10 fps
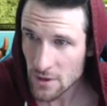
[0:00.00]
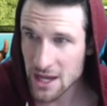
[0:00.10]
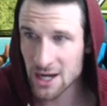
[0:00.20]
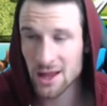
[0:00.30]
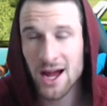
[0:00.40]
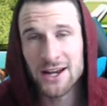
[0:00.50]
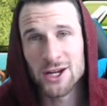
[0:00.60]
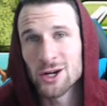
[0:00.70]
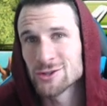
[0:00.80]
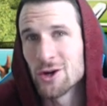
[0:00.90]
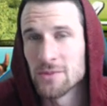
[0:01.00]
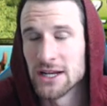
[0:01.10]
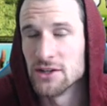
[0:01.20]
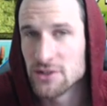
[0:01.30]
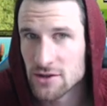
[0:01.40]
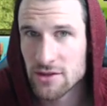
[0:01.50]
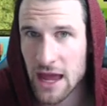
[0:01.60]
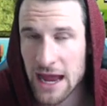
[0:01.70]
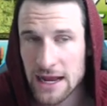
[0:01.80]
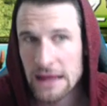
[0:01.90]
and a lot of y'all told me to do
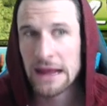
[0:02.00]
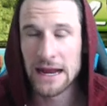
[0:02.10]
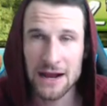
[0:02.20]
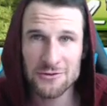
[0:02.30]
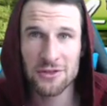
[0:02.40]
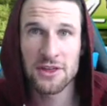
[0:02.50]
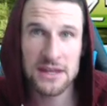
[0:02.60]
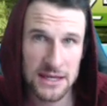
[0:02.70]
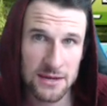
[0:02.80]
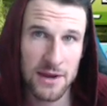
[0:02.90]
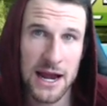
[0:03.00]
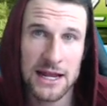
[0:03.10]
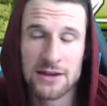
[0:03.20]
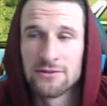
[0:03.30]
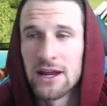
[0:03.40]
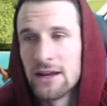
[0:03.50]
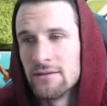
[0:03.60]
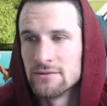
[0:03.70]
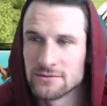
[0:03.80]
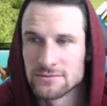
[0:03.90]
that. And after thinking about it and,
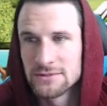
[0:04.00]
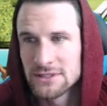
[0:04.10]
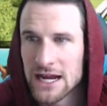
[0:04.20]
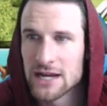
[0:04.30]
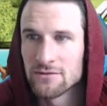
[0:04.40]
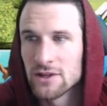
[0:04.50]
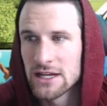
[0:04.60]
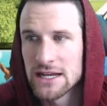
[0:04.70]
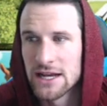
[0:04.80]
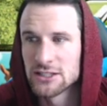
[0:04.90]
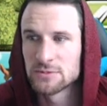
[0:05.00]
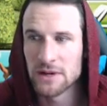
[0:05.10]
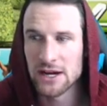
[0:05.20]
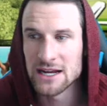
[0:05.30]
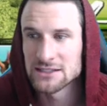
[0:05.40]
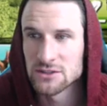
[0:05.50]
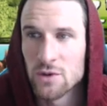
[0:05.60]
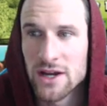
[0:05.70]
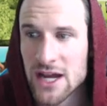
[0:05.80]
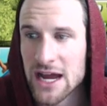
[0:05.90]
and kind of looking at experience and
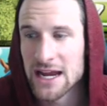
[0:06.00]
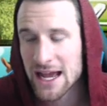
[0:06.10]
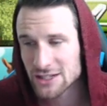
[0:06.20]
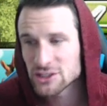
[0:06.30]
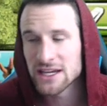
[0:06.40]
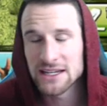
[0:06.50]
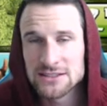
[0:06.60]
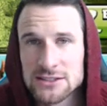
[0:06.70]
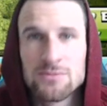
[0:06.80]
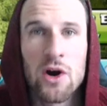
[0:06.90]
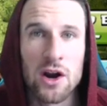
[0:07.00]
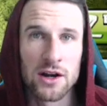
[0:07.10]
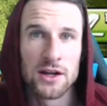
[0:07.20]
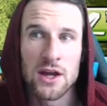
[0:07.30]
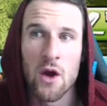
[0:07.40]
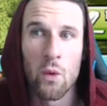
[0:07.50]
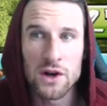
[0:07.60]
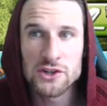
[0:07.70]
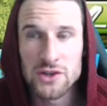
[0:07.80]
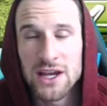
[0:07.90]
whatnot, it actually is smart
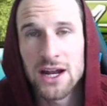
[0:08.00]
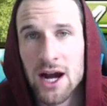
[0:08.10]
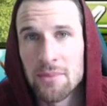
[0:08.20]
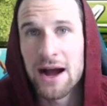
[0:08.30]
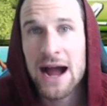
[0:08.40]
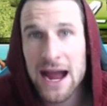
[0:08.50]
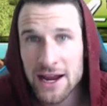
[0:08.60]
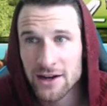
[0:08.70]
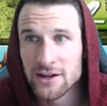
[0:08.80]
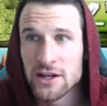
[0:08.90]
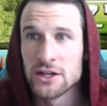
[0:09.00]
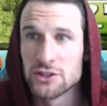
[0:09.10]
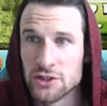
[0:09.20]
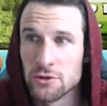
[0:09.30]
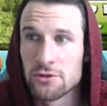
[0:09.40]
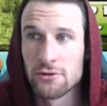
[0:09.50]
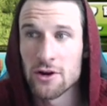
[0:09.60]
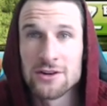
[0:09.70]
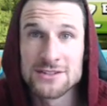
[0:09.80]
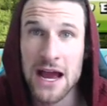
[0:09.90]
once you get up higher to throw
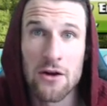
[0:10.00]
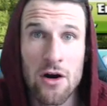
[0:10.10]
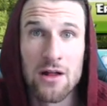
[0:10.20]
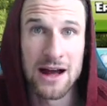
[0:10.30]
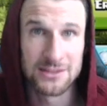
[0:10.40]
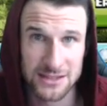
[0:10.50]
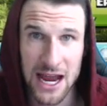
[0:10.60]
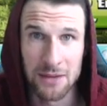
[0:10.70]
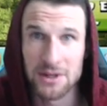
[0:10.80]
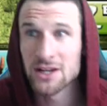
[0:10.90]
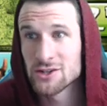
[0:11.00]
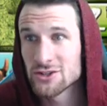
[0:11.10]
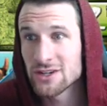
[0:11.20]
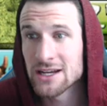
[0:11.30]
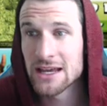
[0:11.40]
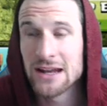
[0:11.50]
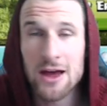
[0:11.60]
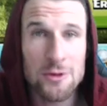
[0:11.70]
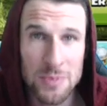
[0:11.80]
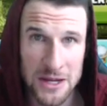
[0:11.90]
your town hall outside because you're going to get
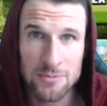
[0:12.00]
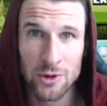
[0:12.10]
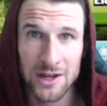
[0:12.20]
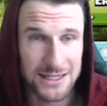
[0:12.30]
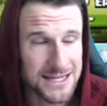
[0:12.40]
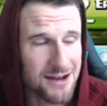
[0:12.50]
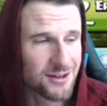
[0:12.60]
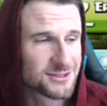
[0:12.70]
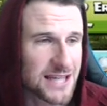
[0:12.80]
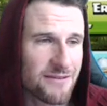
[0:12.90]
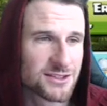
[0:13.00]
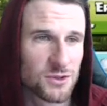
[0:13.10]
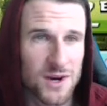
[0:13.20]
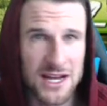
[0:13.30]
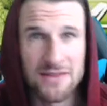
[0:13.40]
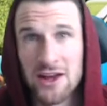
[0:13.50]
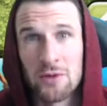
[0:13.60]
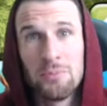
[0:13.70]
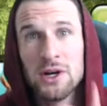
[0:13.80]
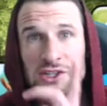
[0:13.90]
other people like town hall sevens and whatnot that are
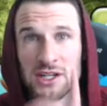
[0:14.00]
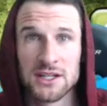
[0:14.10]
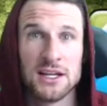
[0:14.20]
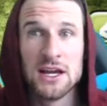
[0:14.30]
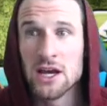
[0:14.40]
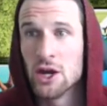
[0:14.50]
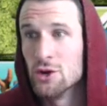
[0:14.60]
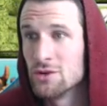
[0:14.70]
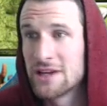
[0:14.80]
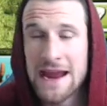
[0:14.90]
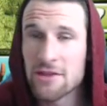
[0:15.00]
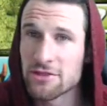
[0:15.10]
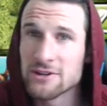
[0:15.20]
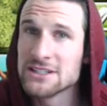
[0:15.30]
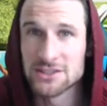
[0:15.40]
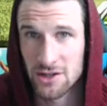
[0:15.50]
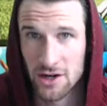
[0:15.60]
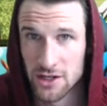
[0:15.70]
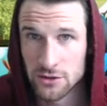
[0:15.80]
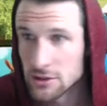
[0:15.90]
pushing who can't three
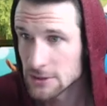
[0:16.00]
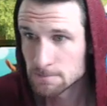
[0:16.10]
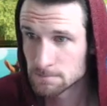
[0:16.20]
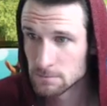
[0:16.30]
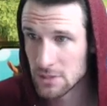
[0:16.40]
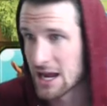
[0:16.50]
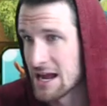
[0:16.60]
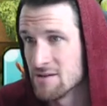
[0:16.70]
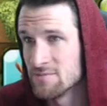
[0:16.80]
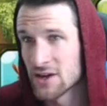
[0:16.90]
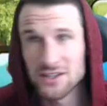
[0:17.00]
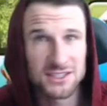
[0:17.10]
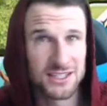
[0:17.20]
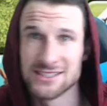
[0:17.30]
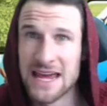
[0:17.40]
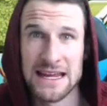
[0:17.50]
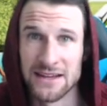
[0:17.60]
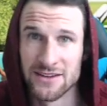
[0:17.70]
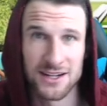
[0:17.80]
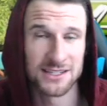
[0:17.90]
star you and they're just take
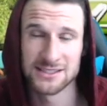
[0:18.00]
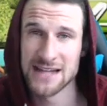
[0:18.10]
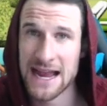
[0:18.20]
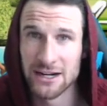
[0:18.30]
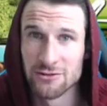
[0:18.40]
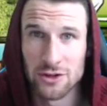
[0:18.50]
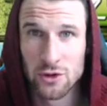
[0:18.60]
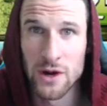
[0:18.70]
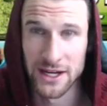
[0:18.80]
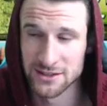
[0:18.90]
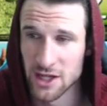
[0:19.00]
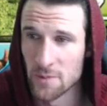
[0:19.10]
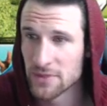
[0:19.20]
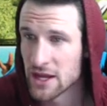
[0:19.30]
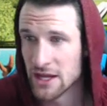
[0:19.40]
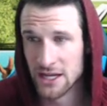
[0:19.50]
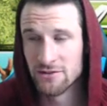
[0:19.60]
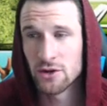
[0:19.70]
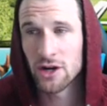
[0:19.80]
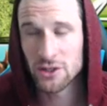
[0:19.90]
it. They're going to snag it real quick. So if
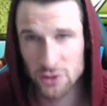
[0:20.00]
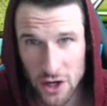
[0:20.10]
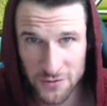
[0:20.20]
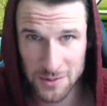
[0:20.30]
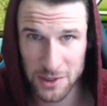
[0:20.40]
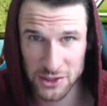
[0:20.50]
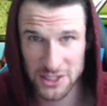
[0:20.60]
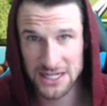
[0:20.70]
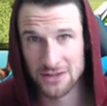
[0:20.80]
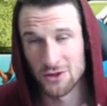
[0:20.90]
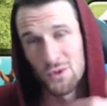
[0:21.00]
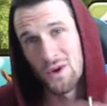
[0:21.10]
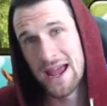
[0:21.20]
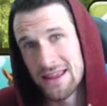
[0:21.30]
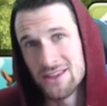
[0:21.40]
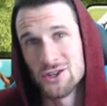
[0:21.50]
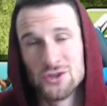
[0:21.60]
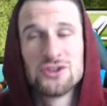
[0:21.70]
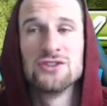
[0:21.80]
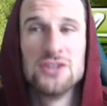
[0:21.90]
you are trophy pushing, the way that you
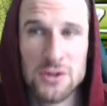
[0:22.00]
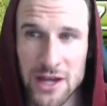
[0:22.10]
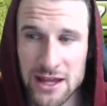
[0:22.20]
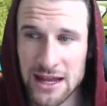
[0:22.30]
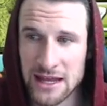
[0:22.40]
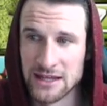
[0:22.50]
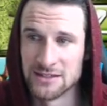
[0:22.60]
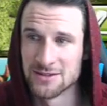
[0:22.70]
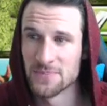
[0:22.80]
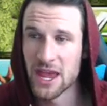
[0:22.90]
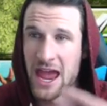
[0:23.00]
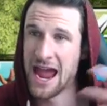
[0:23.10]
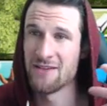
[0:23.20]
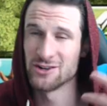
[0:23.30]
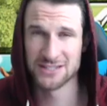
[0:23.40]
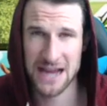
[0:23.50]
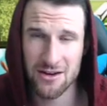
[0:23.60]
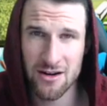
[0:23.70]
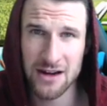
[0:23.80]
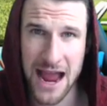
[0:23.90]
should do it is have your town
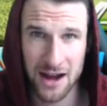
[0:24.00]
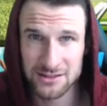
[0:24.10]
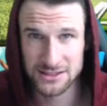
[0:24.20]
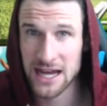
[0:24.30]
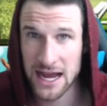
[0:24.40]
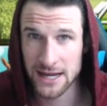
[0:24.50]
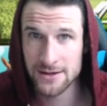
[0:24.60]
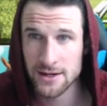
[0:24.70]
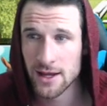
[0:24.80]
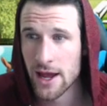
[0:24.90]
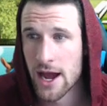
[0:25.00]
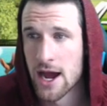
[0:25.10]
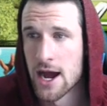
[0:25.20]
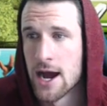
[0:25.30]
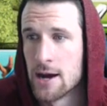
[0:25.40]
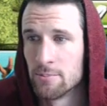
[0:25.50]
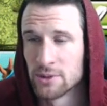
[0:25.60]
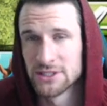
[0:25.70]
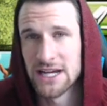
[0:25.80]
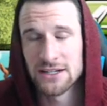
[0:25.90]
hall outside, um,
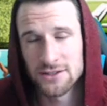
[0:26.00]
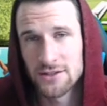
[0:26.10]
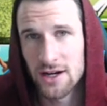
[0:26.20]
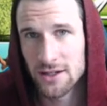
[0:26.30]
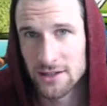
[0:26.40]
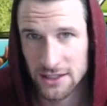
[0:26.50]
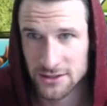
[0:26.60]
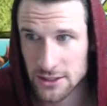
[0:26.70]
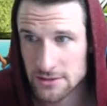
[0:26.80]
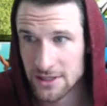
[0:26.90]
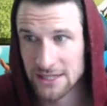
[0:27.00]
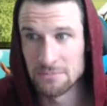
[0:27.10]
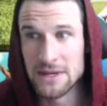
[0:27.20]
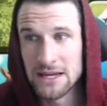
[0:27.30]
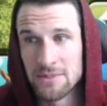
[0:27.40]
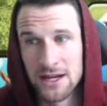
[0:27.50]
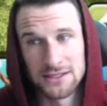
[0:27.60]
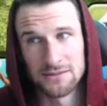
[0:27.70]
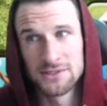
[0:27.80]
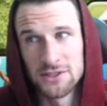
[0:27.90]
protect your dark elixir, like me,
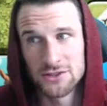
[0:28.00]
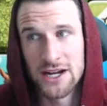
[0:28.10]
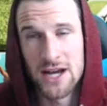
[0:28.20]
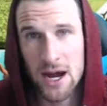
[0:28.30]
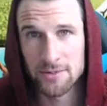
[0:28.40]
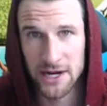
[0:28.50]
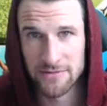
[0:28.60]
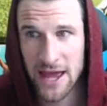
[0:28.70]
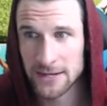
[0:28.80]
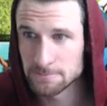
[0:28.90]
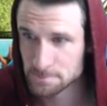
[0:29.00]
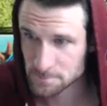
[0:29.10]
because I'm still trying to upgrade that.